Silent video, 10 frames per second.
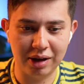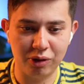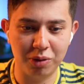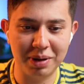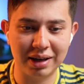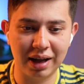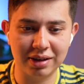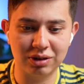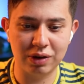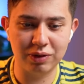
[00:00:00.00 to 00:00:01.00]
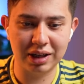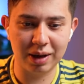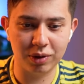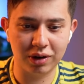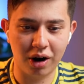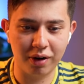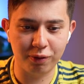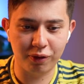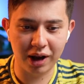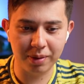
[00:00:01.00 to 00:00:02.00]
it would have been nicer if you kept the car in
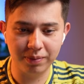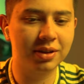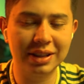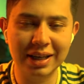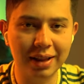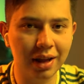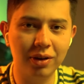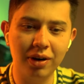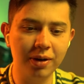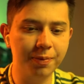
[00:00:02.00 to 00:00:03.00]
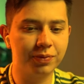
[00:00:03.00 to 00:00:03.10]
frame. Siga dándole.